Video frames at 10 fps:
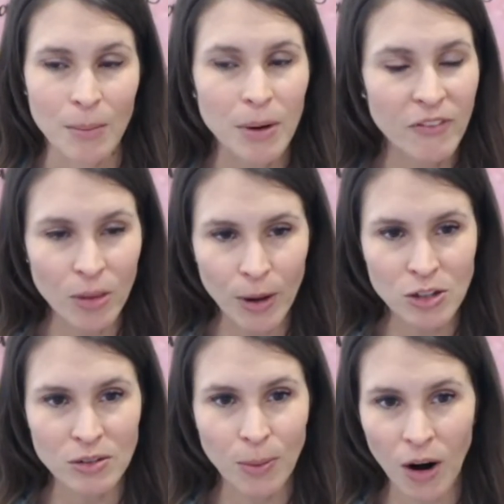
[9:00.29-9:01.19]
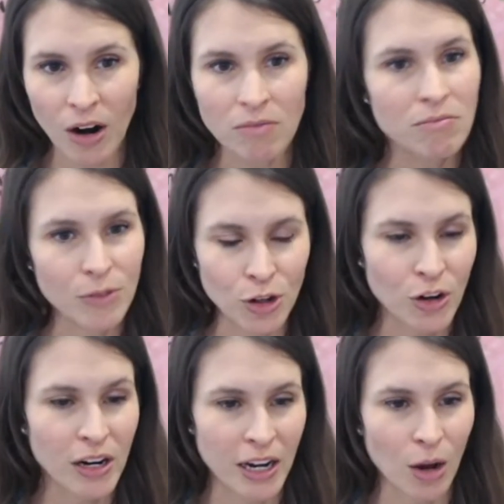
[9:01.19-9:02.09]
But for the most part, you're
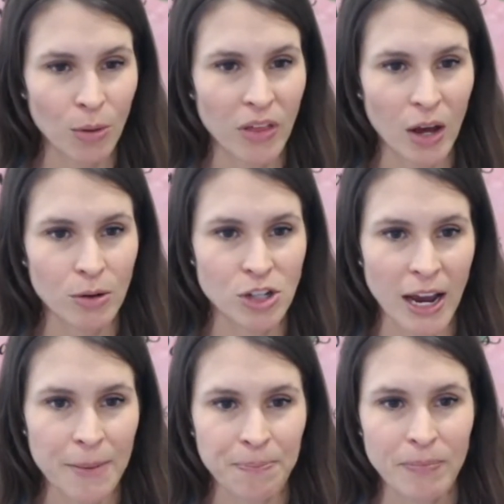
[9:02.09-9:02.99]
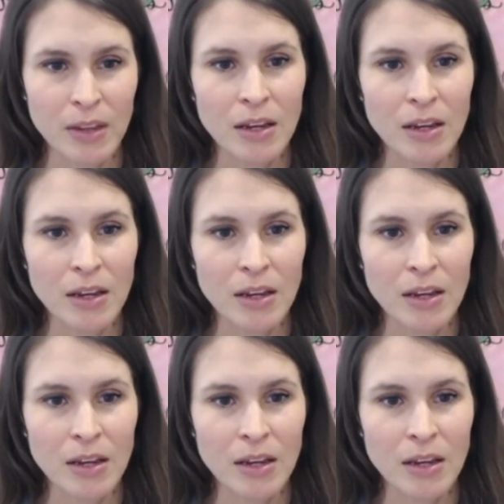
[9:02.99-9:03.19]
going to go with OJ.